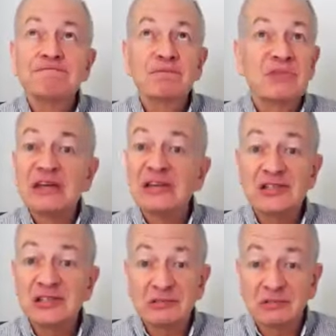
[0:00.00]
that
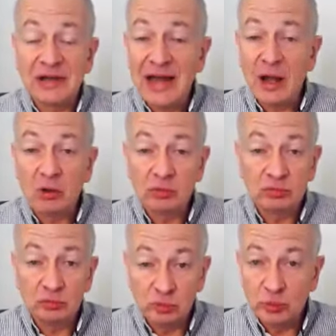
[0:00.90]
isn't now
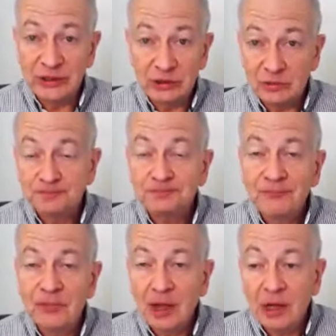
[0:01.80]
real.
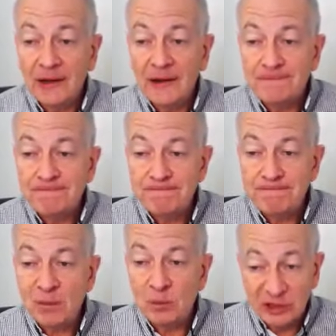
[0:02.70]

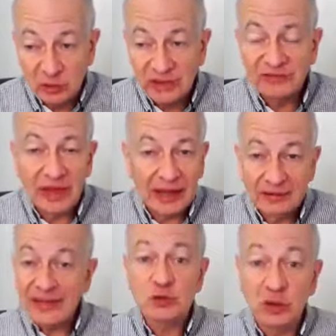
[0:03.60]
We grieve that.
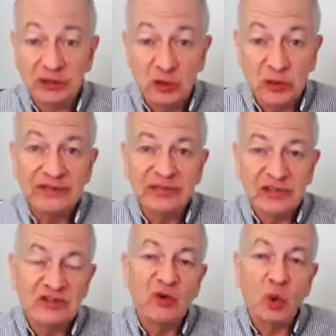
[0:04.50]
That's what grief is
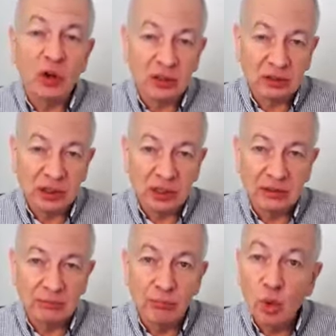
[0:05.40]
for.
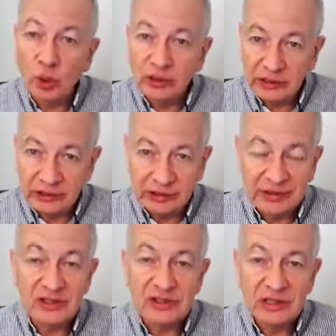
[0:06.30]
Mourning
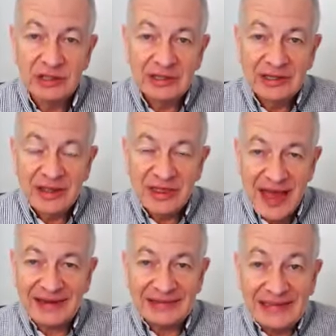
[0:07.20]
is
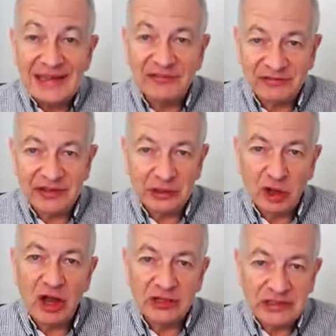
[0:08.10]
that gift that
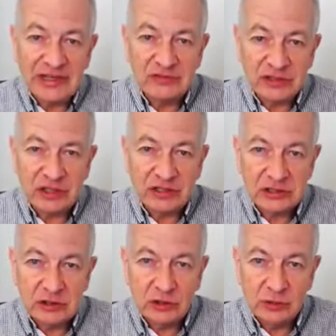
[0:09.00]
God gives
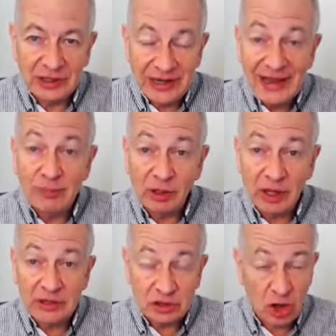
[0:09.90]
us to enable
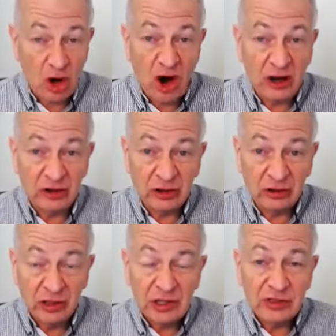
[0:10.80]
us to honor
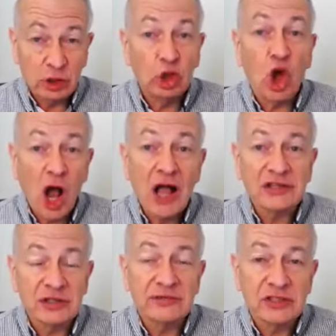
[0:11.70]
the
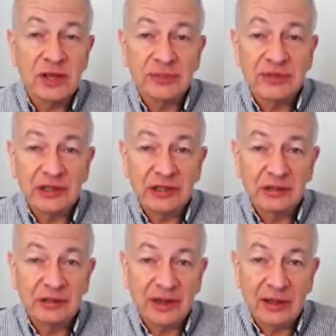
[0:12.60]
loss of something
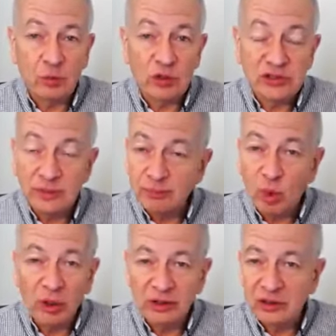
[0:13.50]
that was
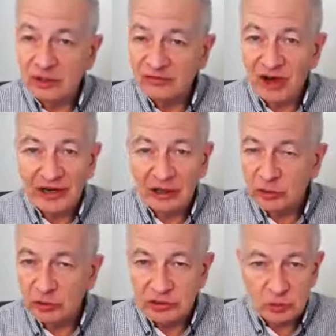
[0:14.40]
important and vital
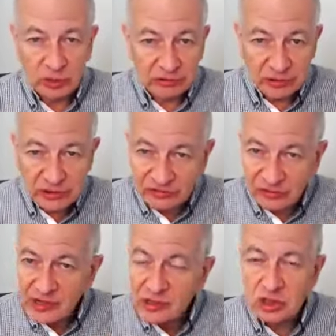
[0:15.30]
to us, whether it's a
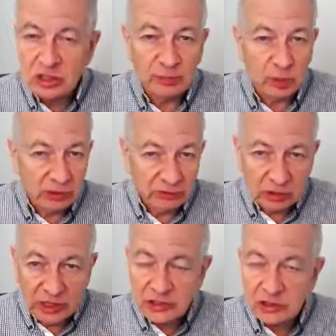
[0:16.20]
friendship or a
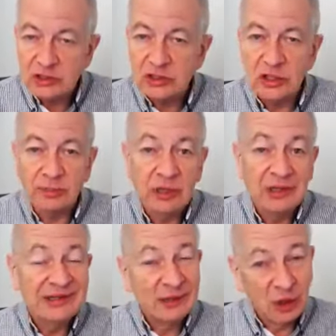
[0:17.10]
relationship,
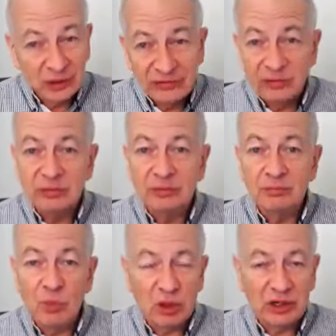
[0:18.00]
or even
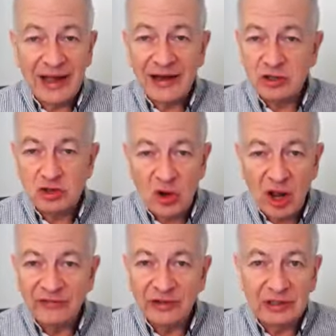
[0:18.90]
more
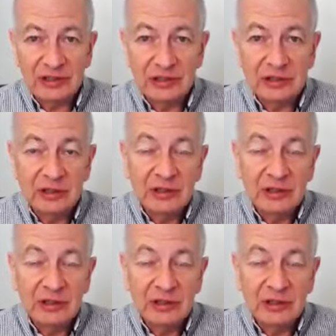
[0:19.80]
catastrophically,